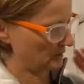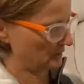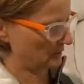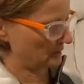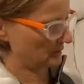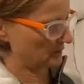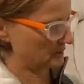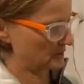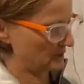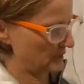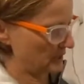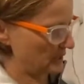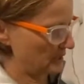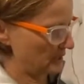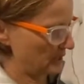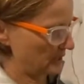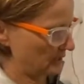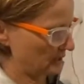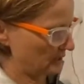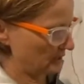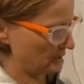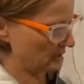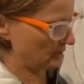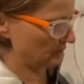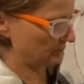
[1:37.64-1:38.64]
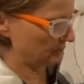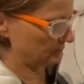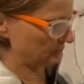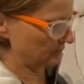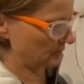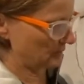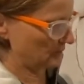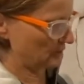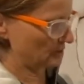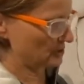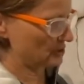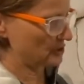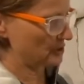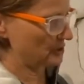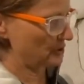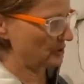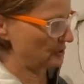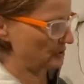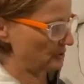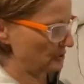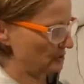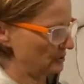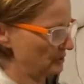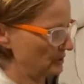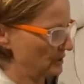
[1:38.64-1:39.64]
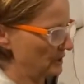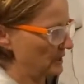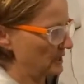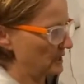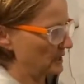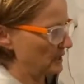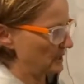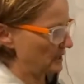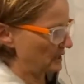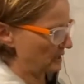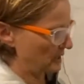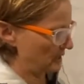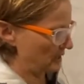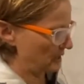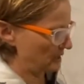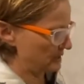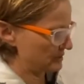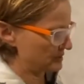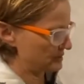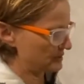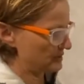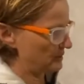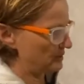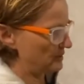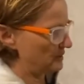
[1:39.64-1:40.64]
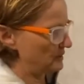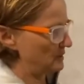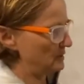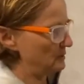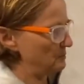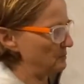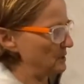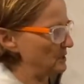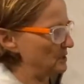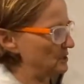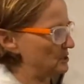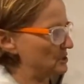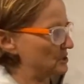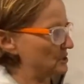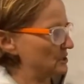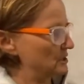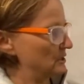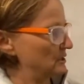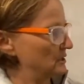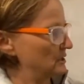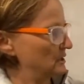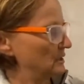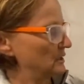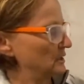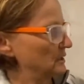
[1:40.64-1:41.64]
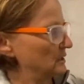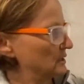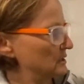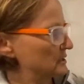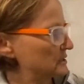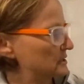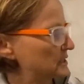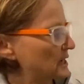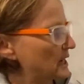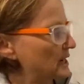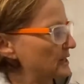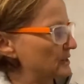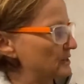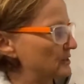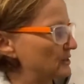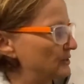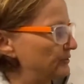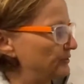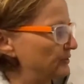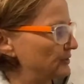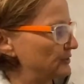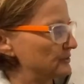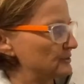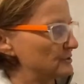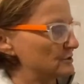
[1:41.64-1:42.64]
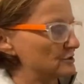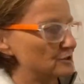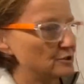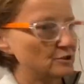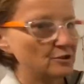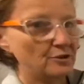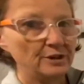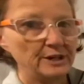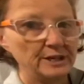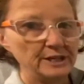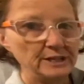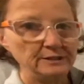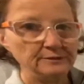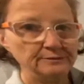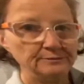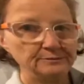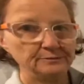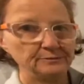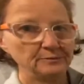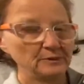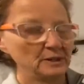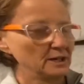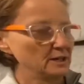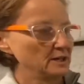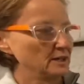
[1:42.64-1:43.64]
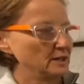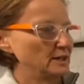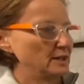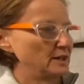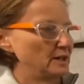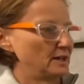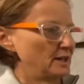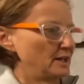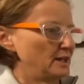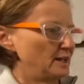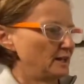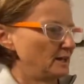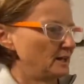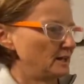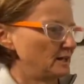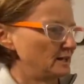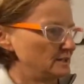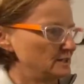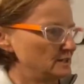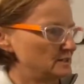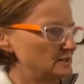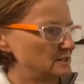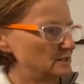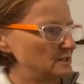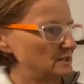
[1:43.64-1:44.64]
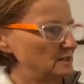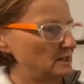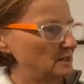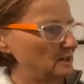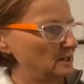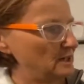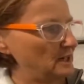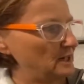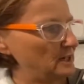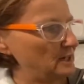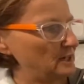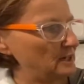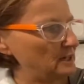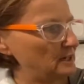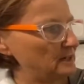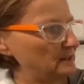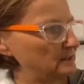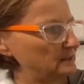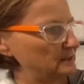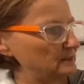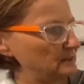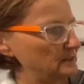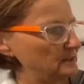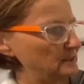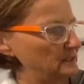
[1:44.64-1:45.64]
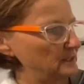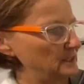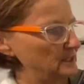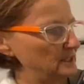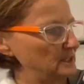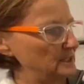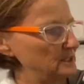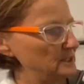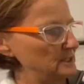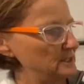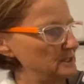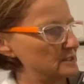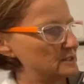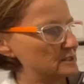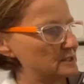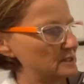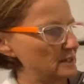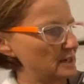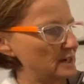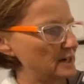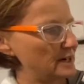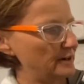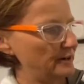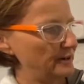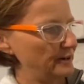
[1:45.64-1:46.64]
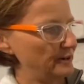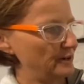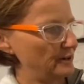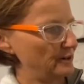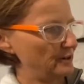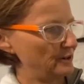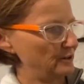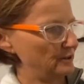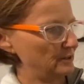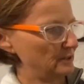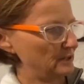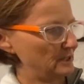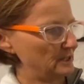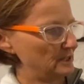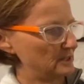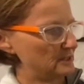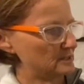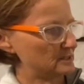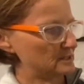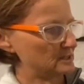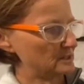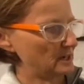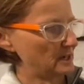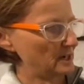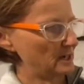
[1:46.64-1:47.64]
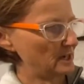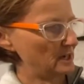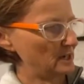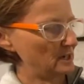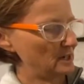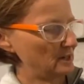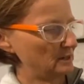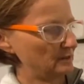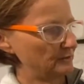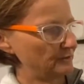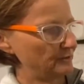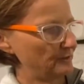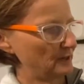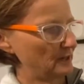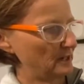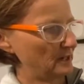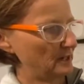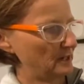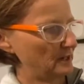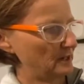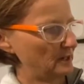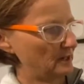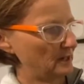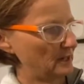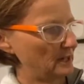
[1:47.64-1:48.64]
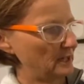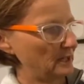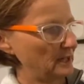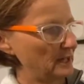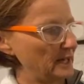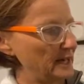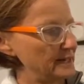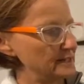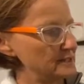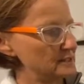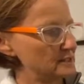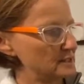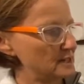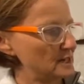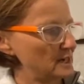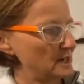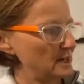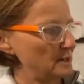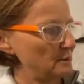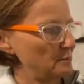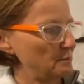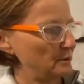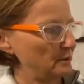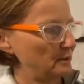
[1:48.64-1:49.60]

technique that I'm going to show you. So the image started off on screen, and in this scenario it's a landscape